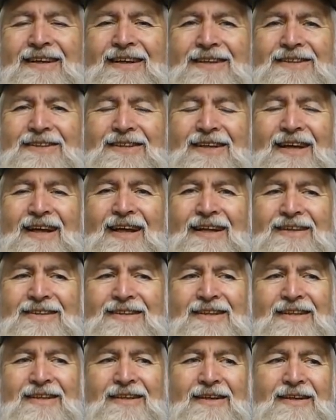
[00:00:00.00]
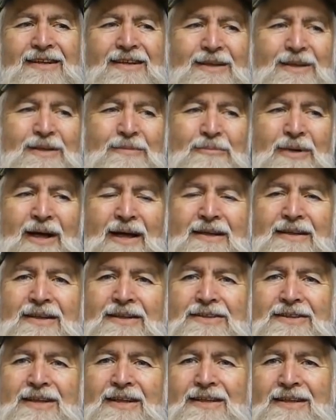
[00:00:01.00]
the engine house and in the
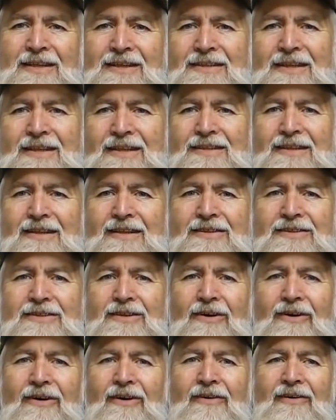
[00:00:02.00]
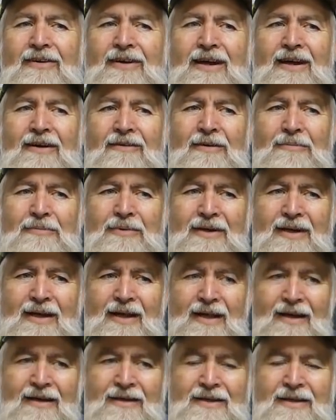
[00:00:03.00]
maintenance shed, you just hear this little siren go up and
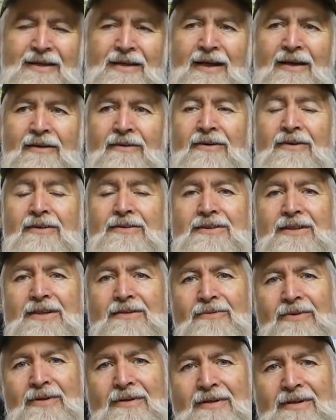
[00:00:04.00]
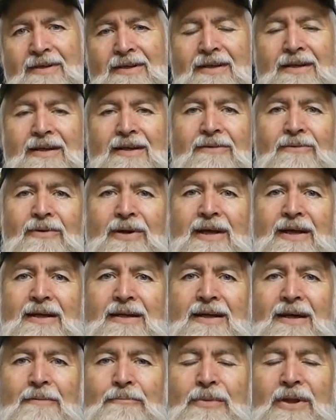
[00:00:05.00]
down, and you'd know, oh shit, we're
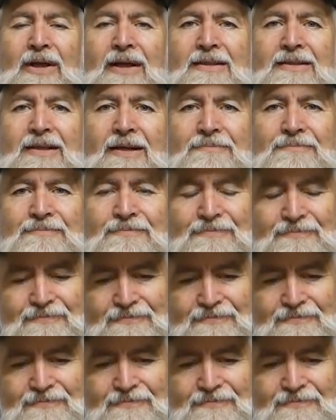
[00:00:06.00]
getting up there. So